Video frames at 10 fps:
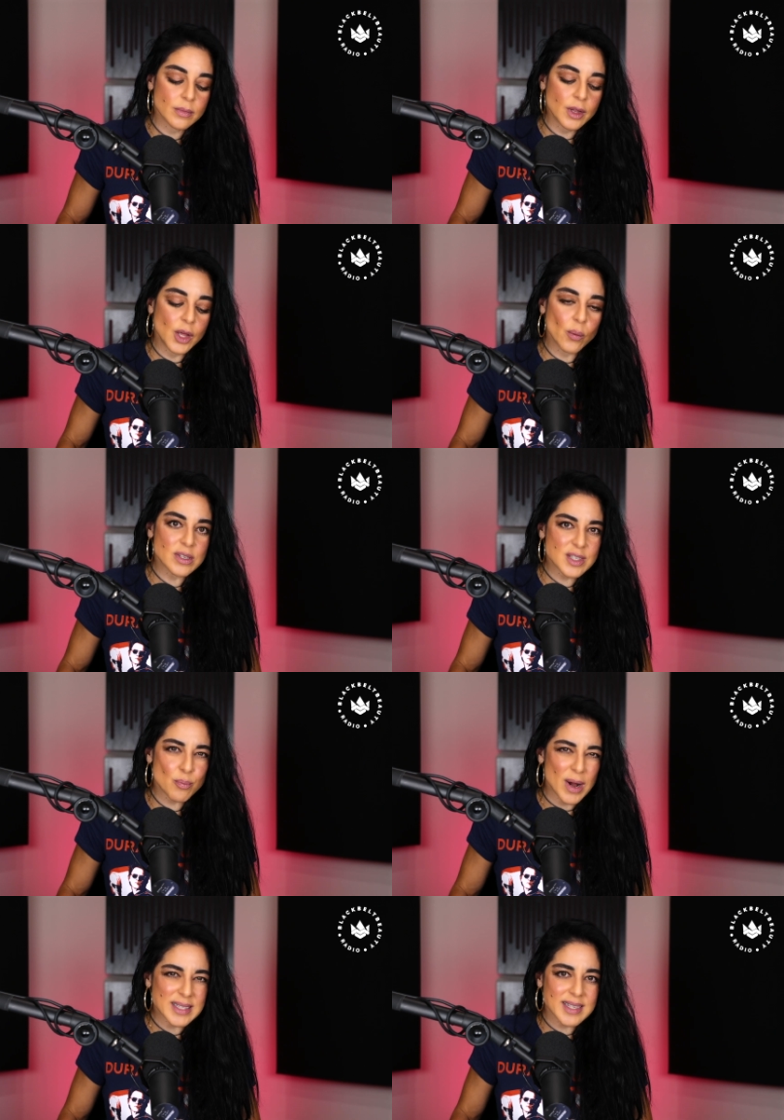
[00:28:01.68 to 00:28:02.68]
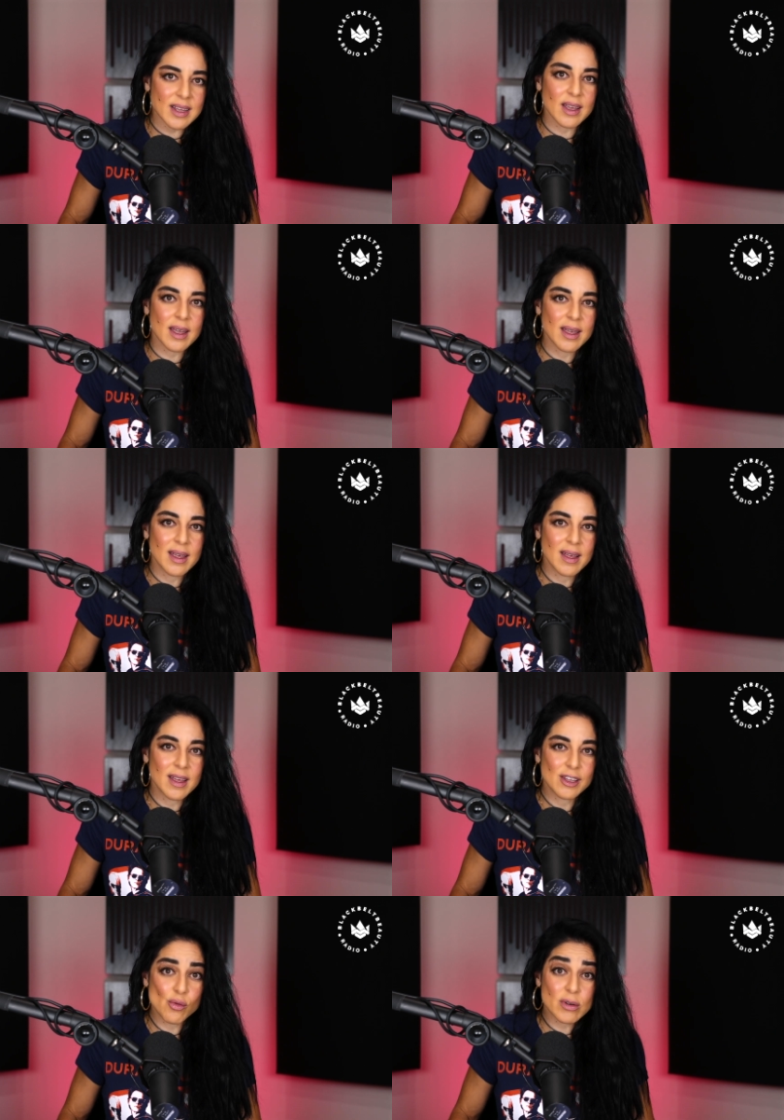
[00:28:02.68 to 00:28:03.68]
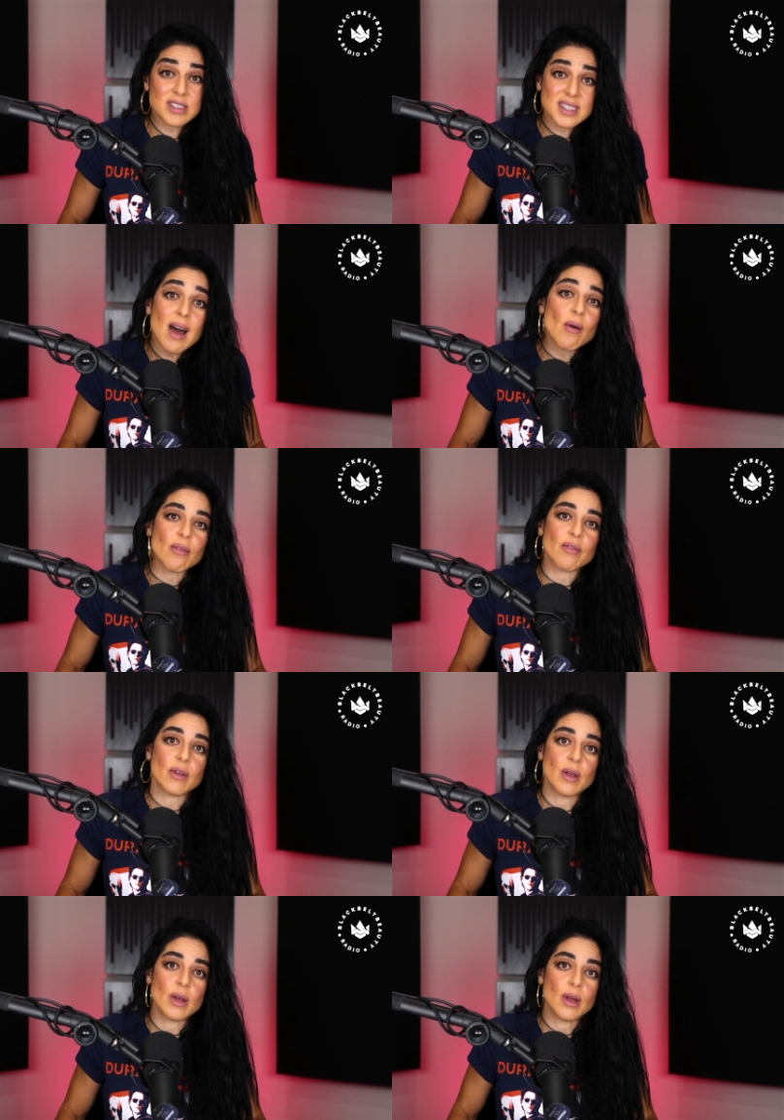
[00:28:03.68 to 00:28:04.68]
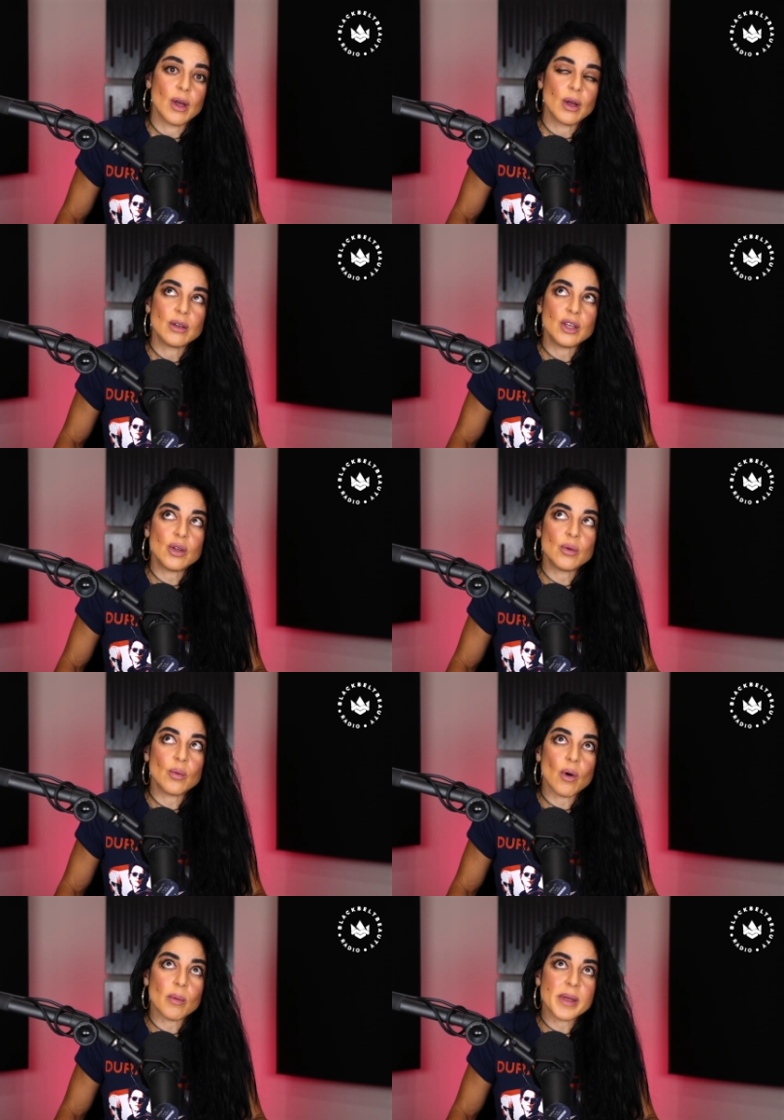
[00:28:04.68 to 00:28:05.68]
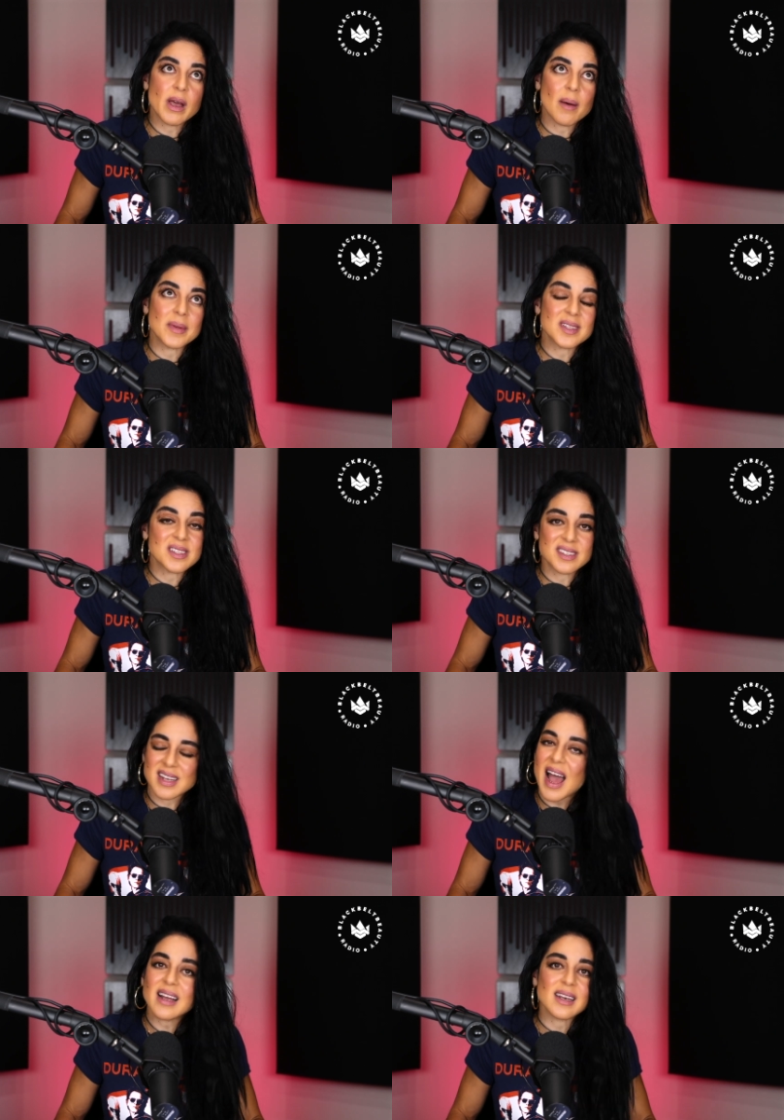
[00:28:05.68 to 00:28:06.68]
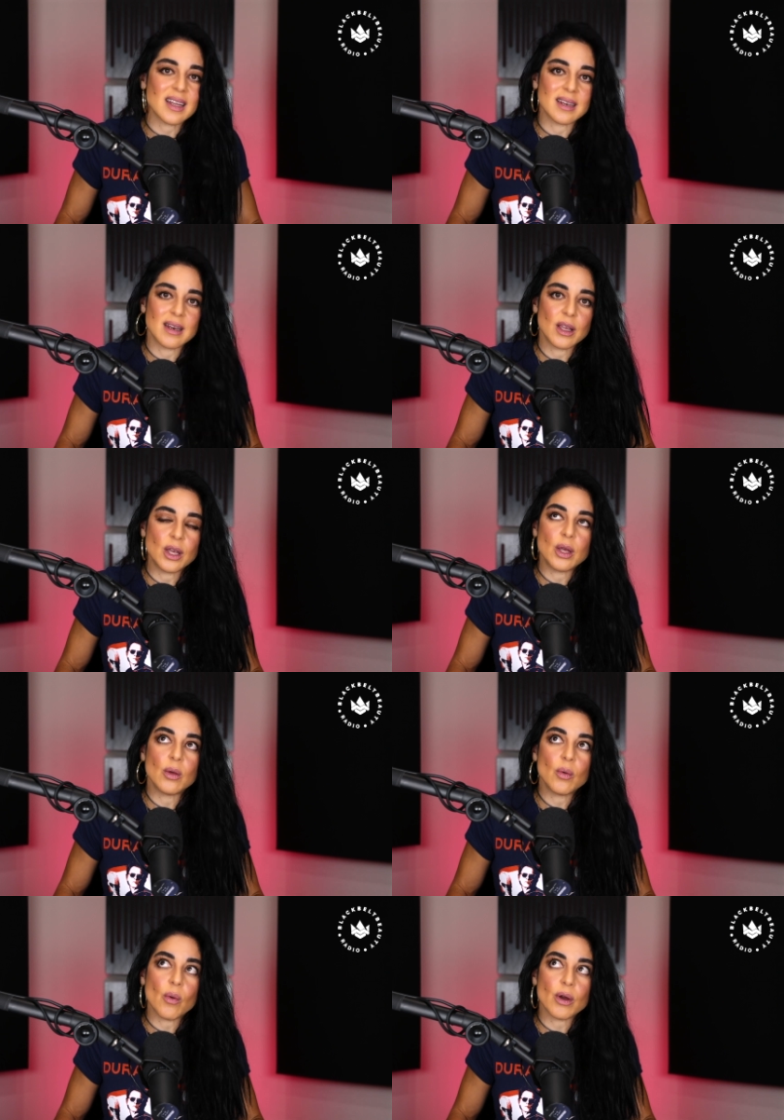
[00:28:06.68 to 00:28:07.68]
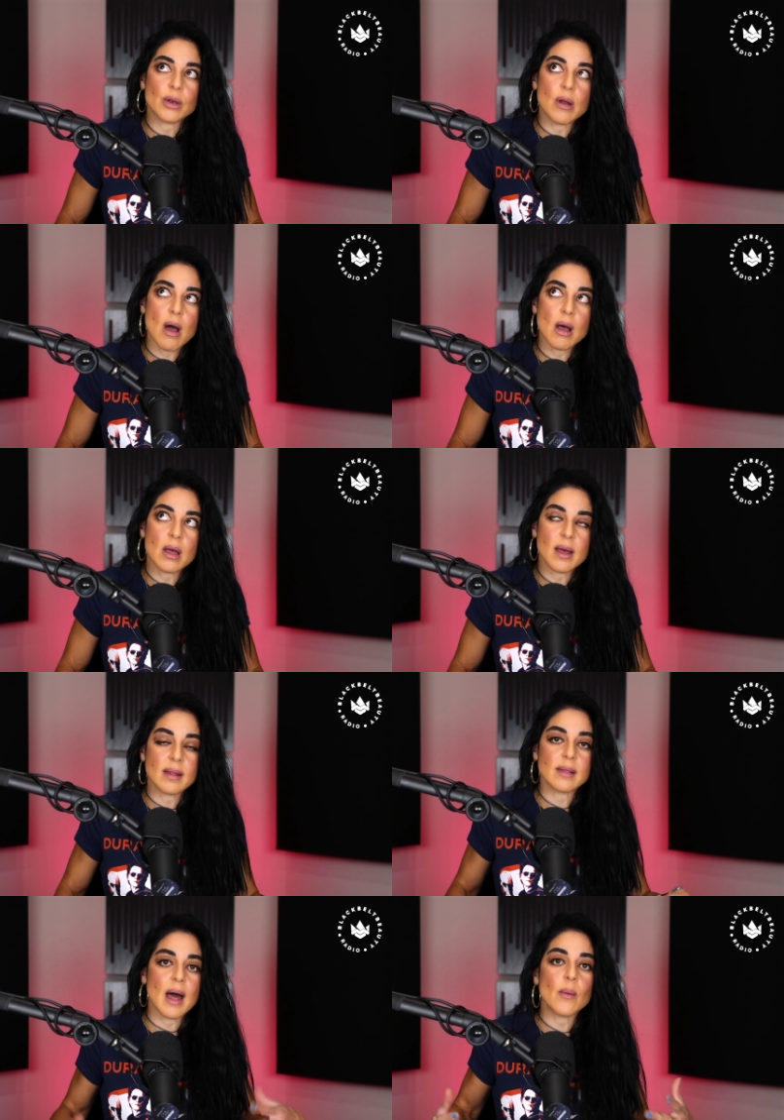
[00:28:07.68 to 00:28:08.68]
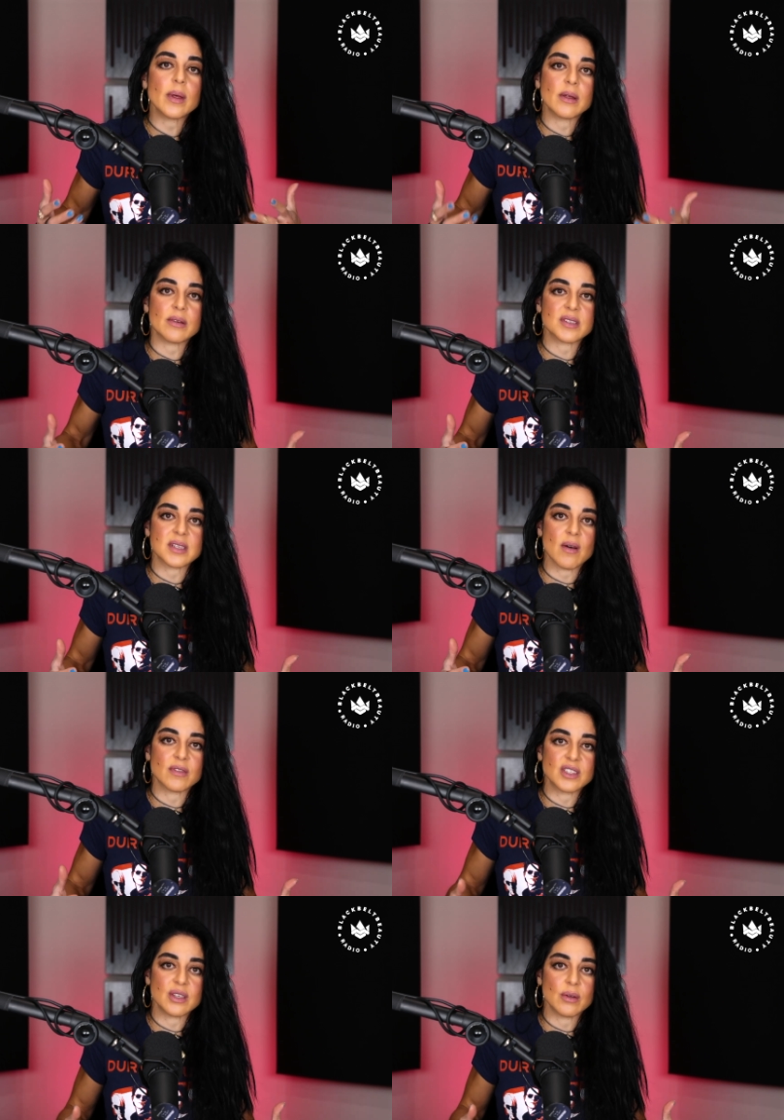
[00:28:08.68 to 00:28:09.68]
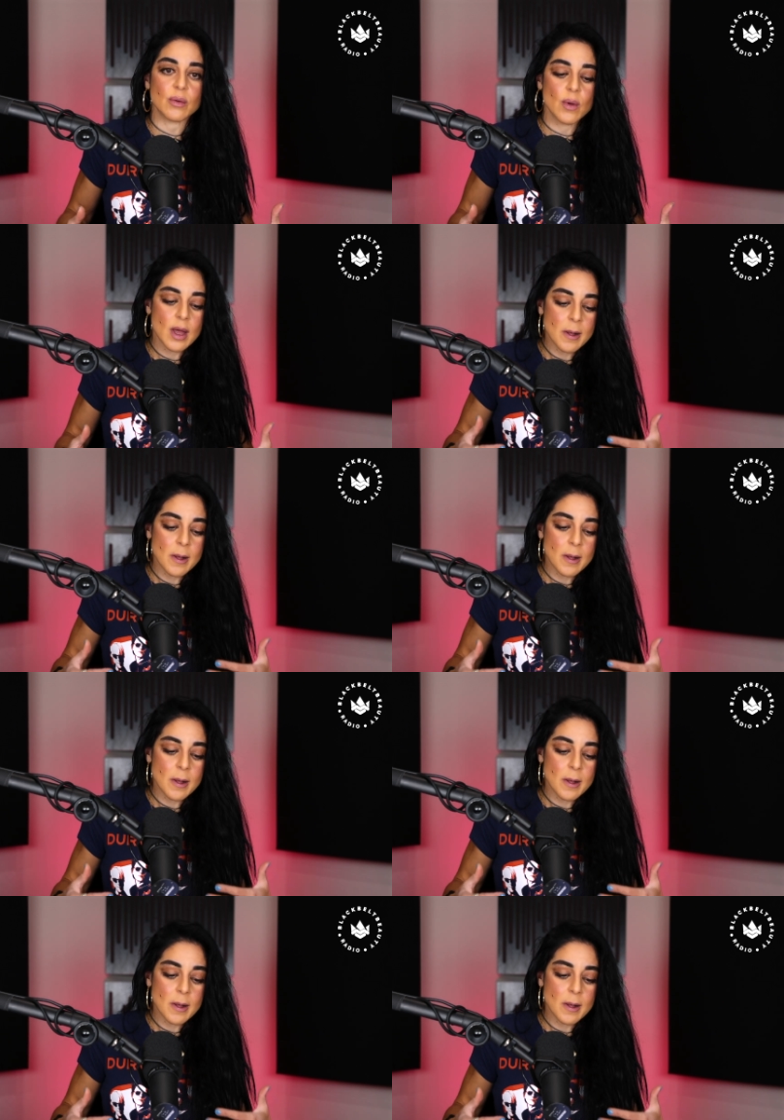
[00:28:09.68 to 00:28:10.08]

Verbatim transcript: you are suppressing yourself. You are becoming stagnant. You are not allowing yourself to